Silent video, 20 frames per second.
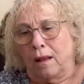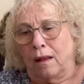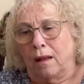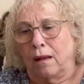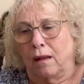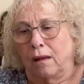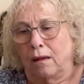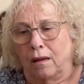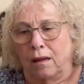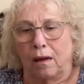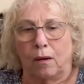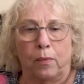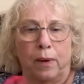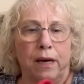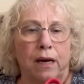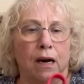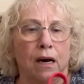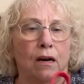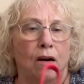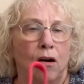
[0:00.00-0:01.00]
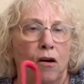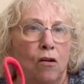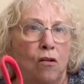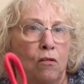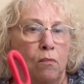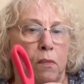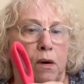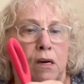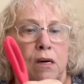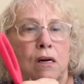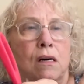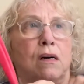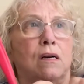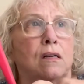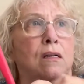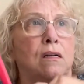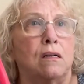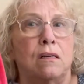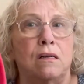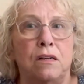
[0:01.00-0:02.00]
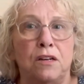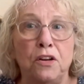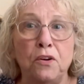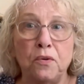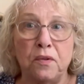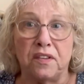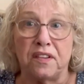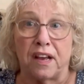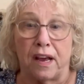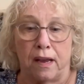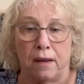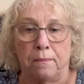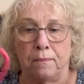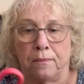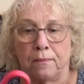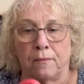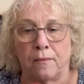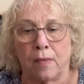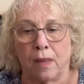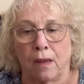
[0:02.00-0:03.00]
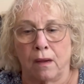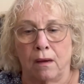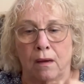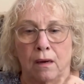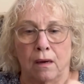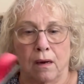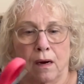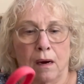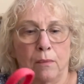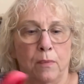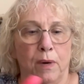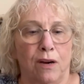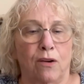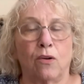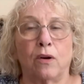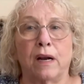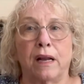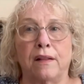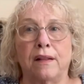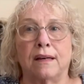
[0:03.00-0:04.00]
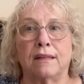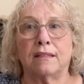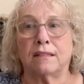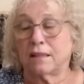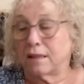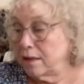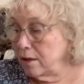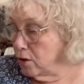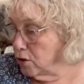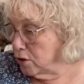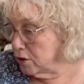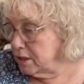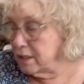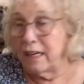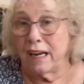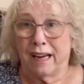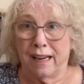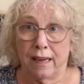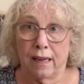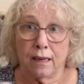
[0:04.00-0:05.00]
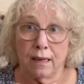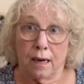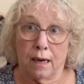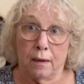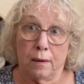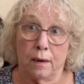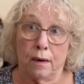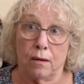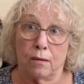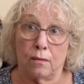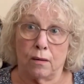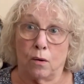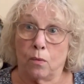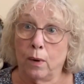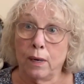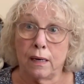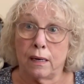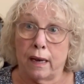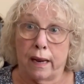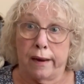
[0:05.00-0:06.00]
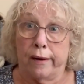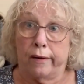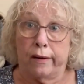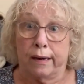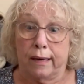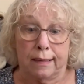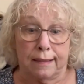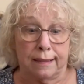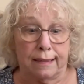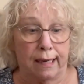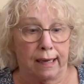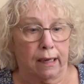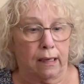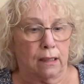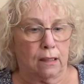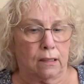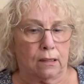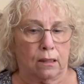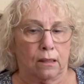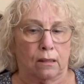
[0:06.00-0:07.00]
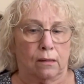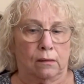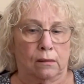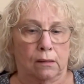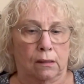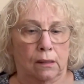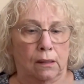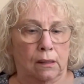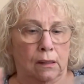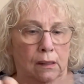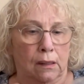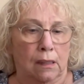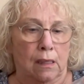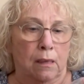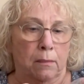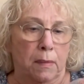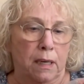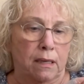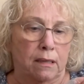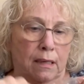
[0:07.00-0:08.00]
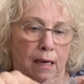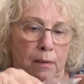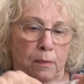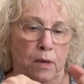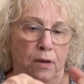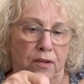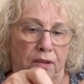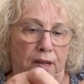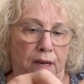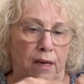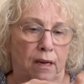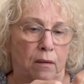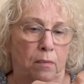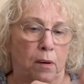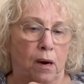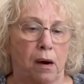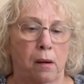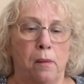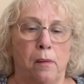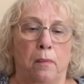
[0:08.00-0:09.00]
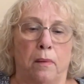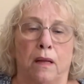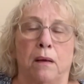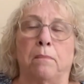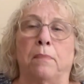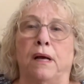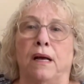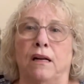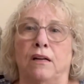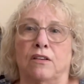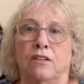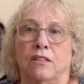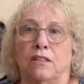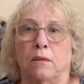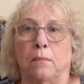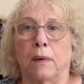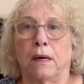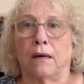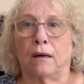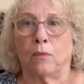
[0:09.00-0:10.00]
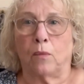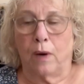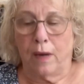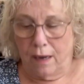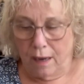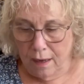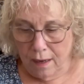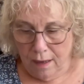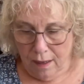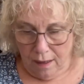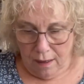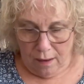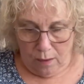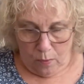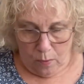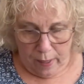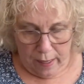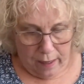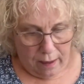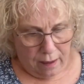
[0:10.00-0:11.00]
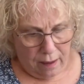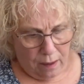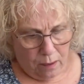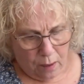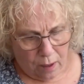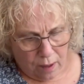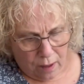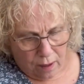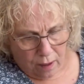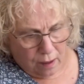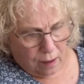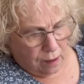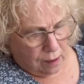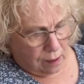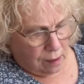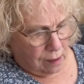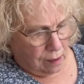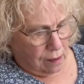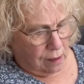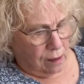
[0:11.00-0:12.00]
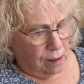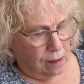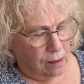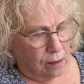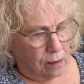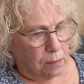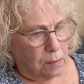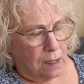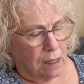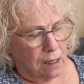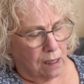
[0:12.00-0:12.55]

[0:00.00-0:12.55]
Now, we got home on Tuesday. I'm recording this Thursday, and I don't know what day you're going to see it. So by the time you see it, it'll probably be just about a, a week that we're home.